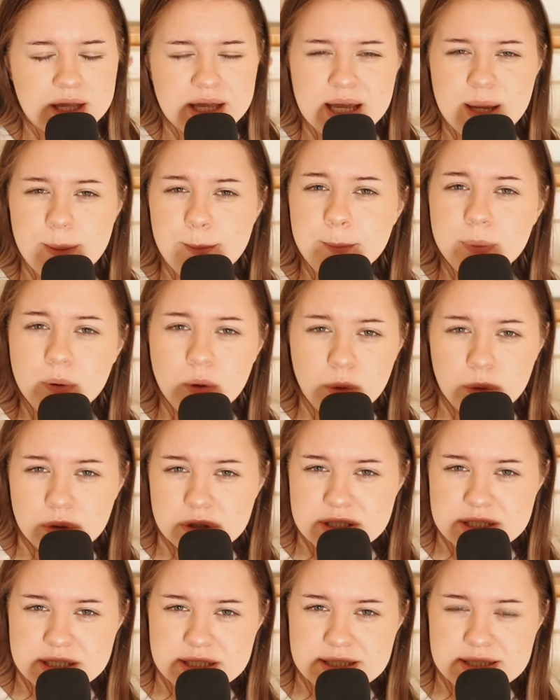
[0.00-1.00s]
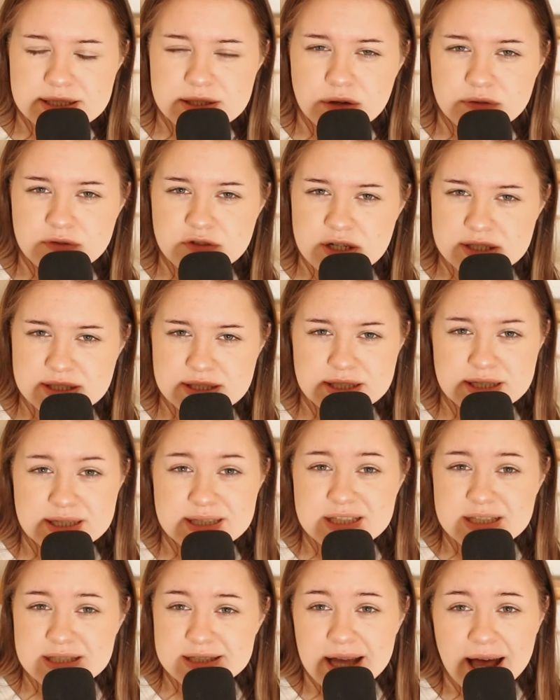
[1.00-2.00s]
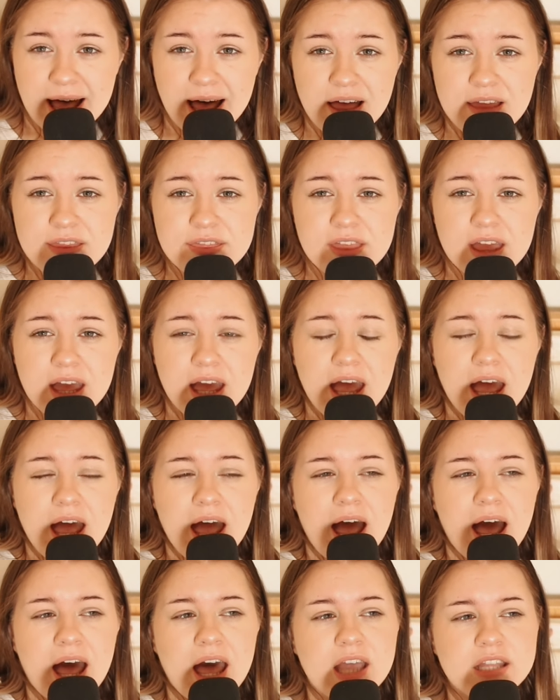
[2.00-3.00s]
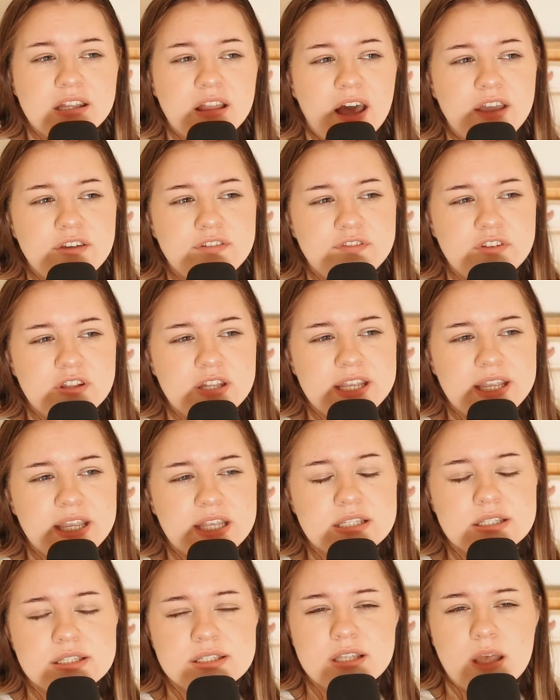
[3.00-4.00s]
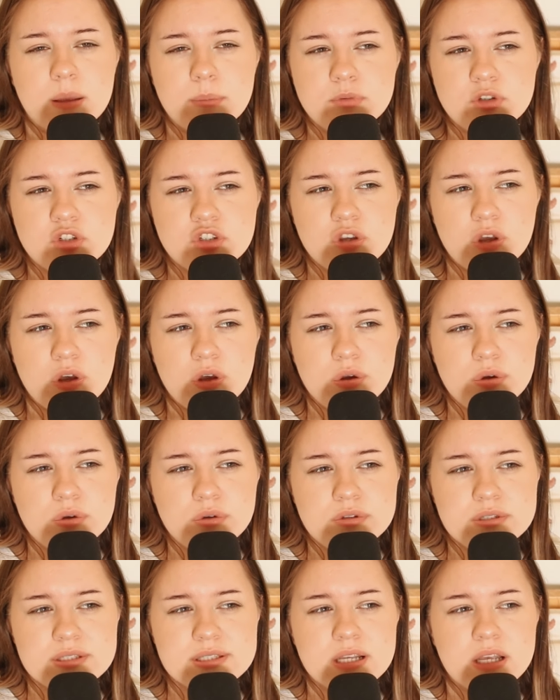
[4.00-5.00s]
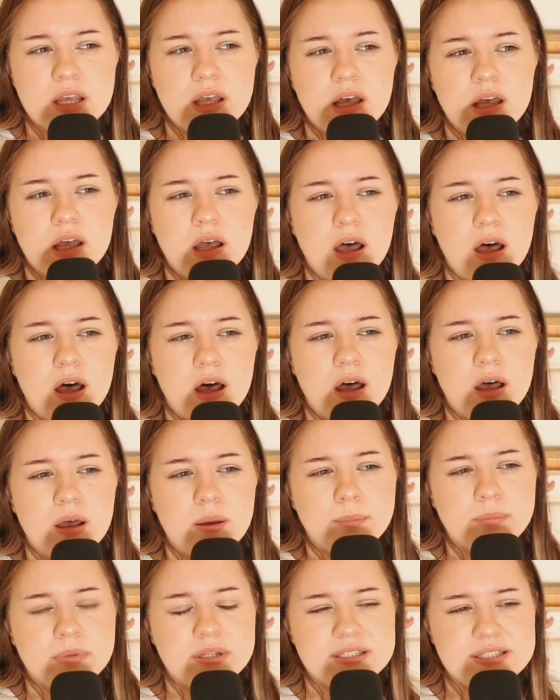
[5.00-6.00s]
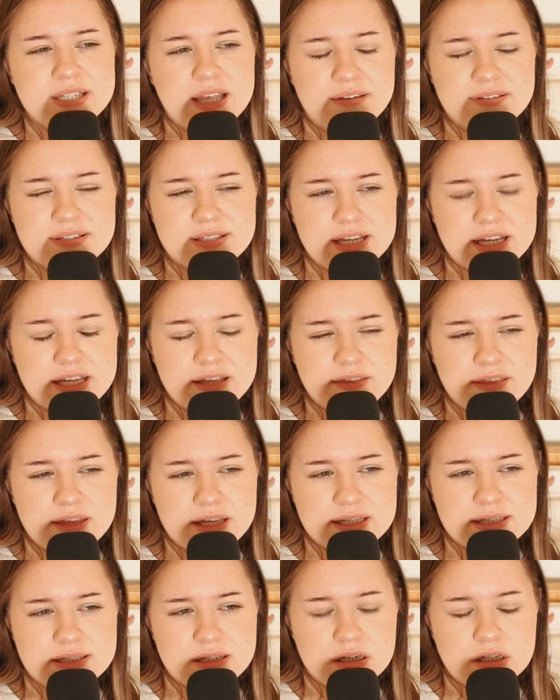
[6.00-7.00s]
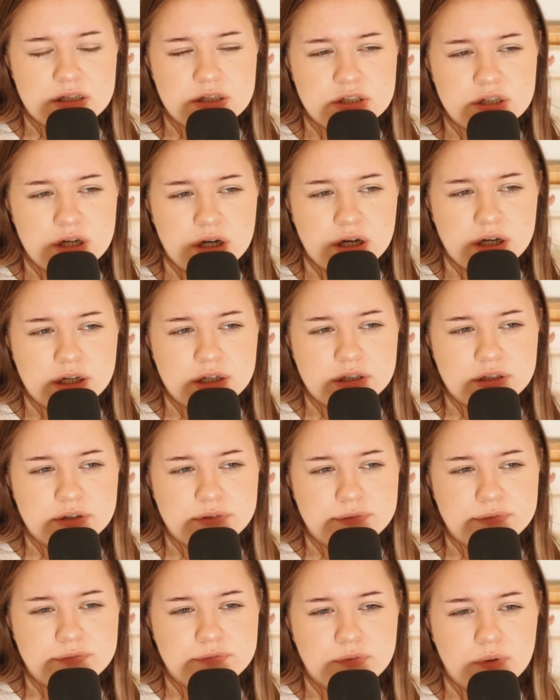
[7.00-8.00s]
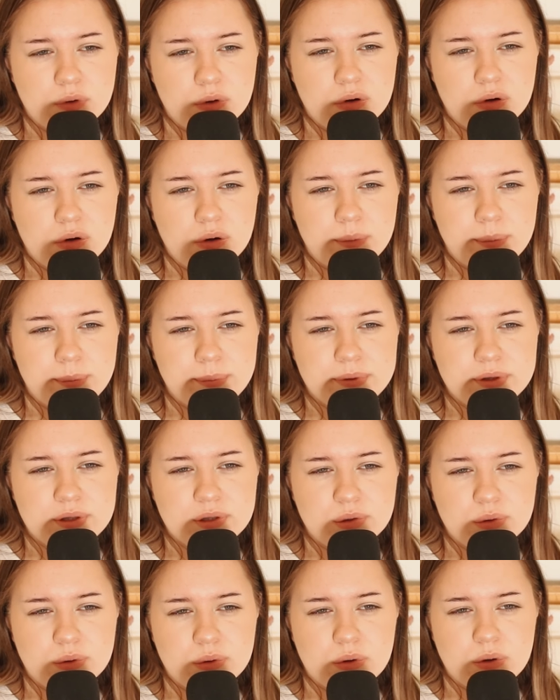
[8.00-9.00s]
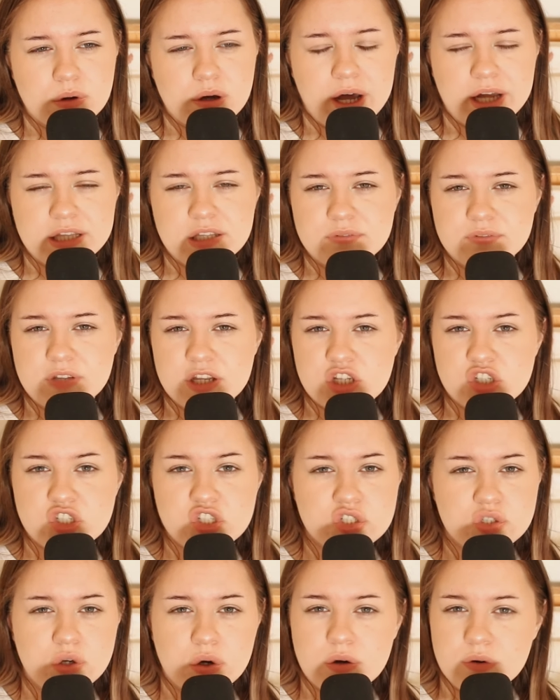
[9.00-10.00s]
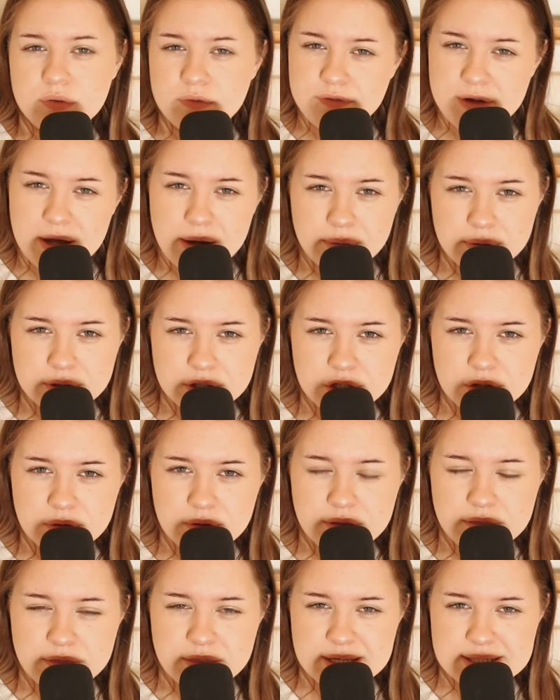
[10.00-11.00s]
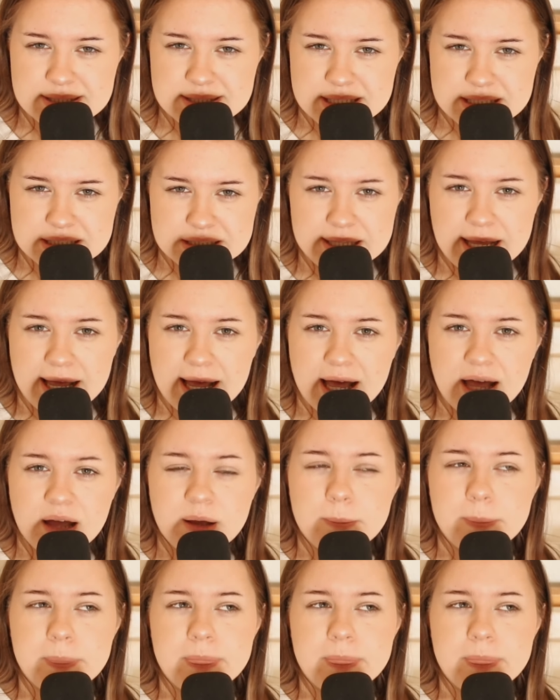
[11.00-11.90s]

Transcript: importance of Jessica's death. And I feel like in some shows, deaths like this are done for pure kind of like shock value and things like that.